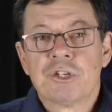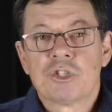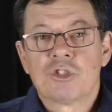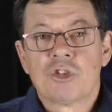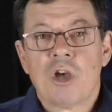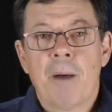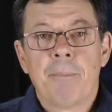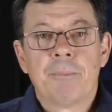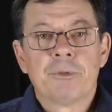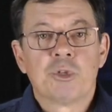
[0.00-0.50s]

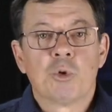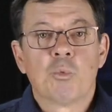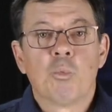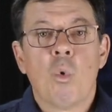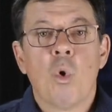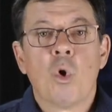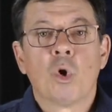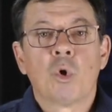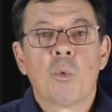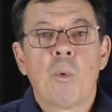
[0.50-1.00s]
disciples had
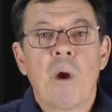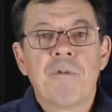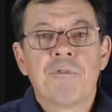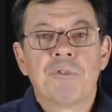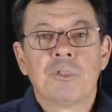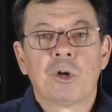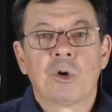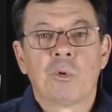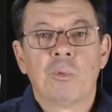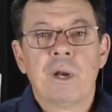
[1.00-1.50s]
walked away
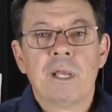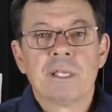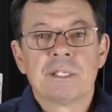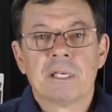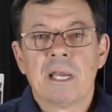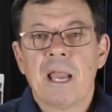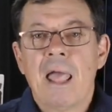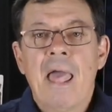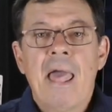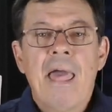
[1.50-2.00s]
from the careers
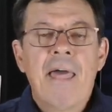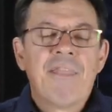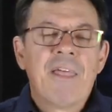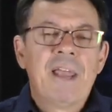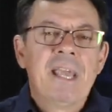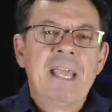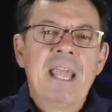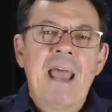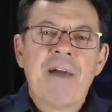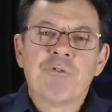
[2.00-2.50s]
and they
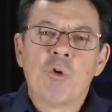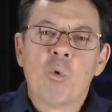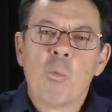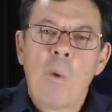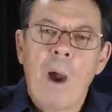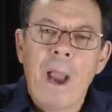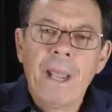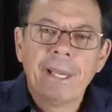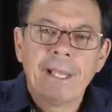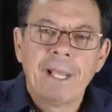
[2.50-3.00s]
didn't have a
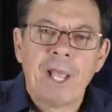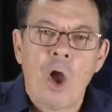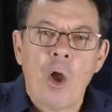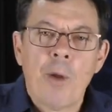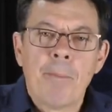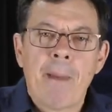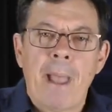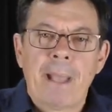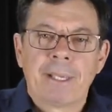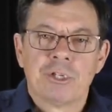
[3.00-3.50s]
way to go
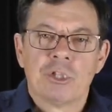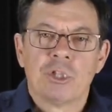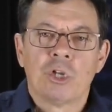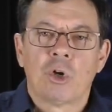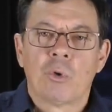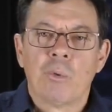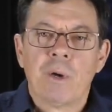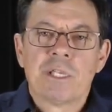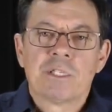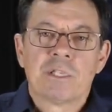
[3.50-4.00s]
back to the
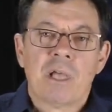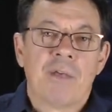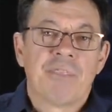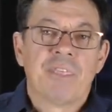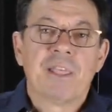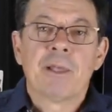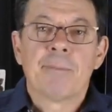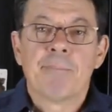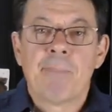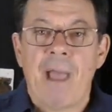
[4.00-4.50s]
careers. I
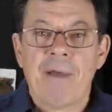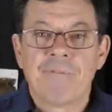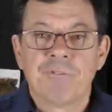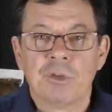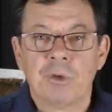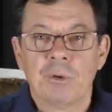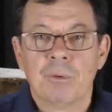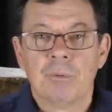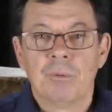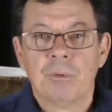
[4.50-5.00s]
think of
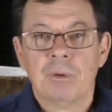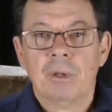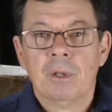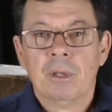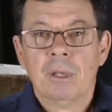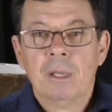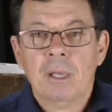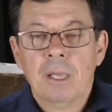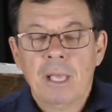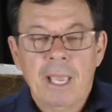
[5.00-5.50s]
Matthew.
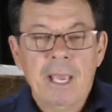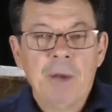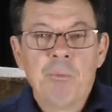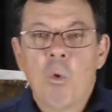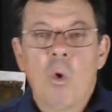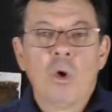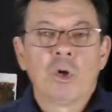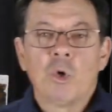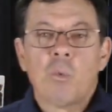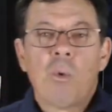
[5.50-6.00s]
He
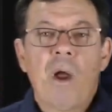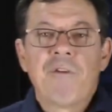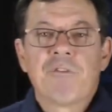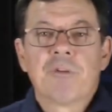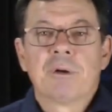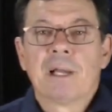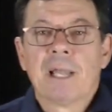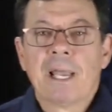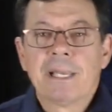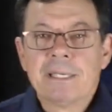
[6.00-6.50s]
walked away
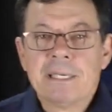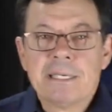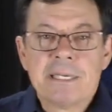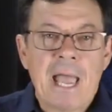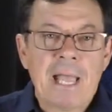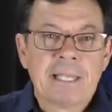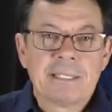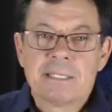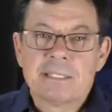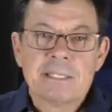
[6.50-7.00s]
from collecting
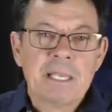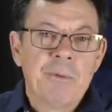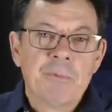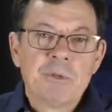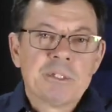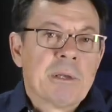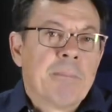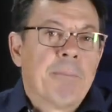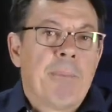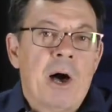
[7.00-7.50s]
taxes. It
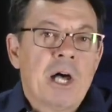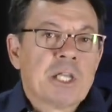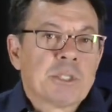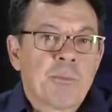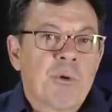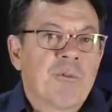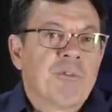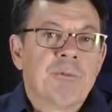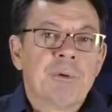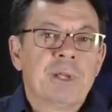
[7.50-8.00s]
was
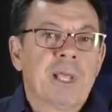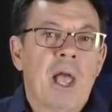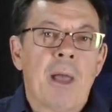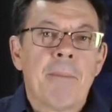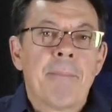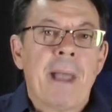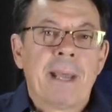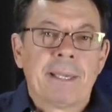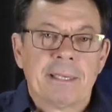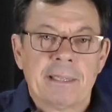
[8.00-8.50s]
impossible for him to go
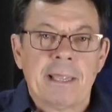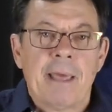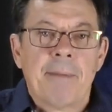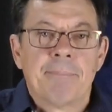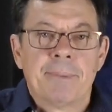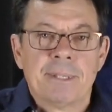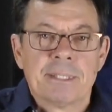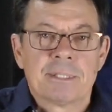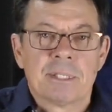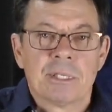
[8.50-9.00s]
back to that
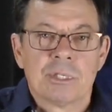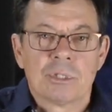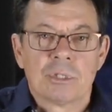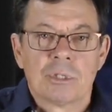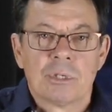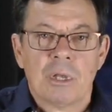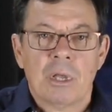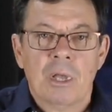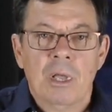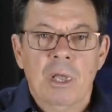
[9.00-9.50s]
business.
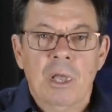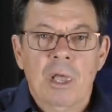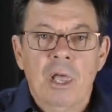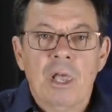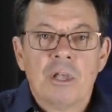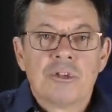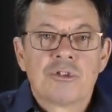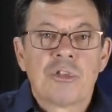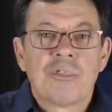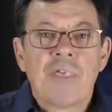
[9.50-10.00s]

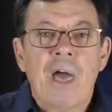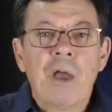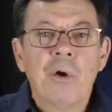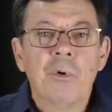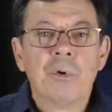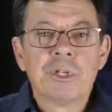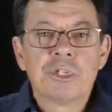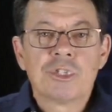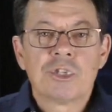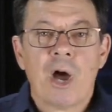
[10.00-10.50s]
So they
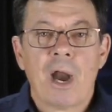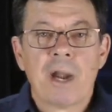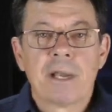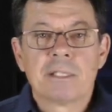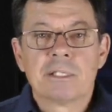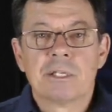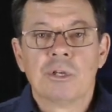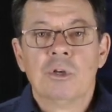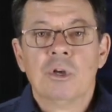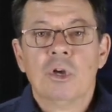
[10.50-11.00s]
all decided
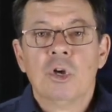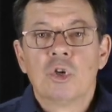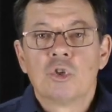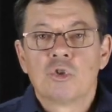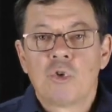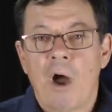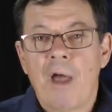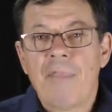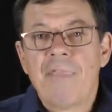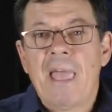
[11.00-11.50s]
to
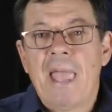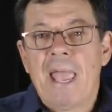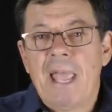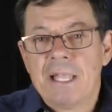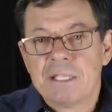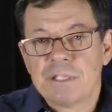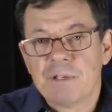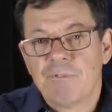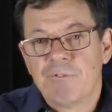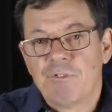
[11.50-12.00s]
try their
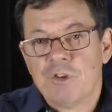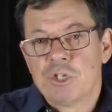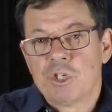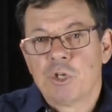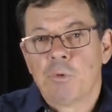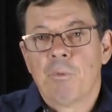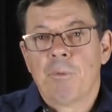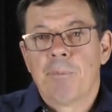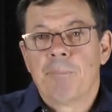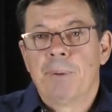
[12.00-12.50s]
hands at
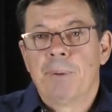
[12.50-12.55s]
fishing with